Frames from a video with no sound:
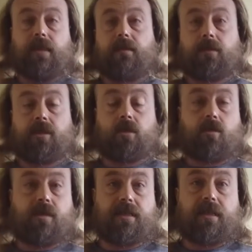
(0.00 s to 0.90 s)
I am
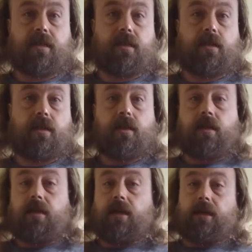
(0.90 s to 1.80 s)
so excited.
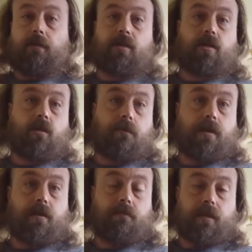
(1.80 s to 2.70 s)
I'm so
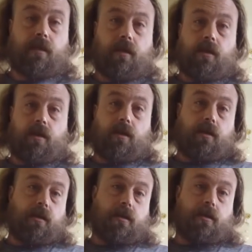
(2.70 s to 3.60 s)
pumped.
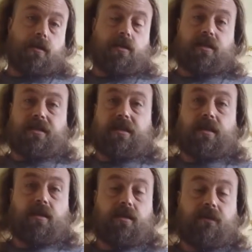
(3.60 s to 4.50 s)
Just
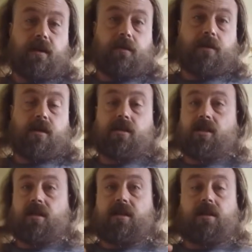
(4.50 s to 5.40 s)
thank you very
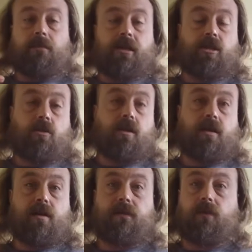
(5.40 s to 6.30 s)
much. I'll be showing
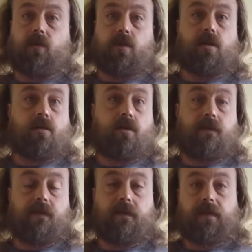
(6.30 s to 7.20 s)
off
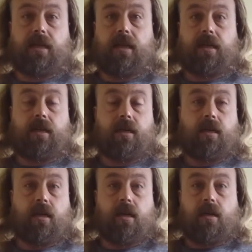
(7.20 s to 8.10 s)
150
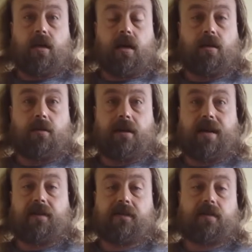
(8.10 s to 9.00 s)

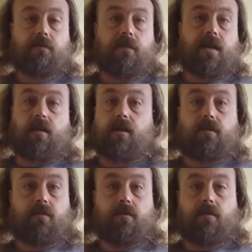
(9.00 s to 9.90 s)
autographs, my
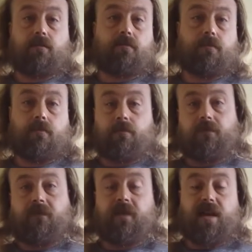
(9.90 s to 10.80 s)

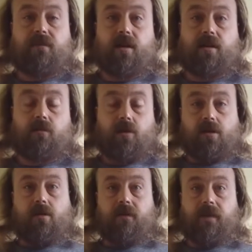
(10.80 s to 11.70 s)
favorite
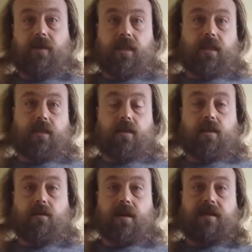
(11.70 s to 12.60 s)
150
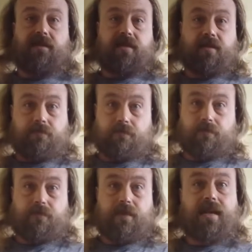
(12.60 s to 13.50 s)
autographs
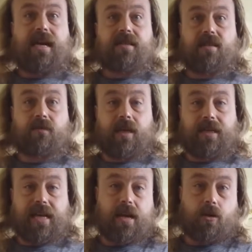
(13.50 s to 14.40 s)
as of right
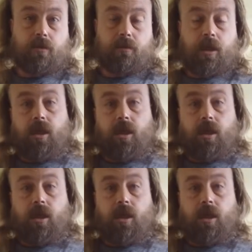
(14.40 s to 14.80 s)
now.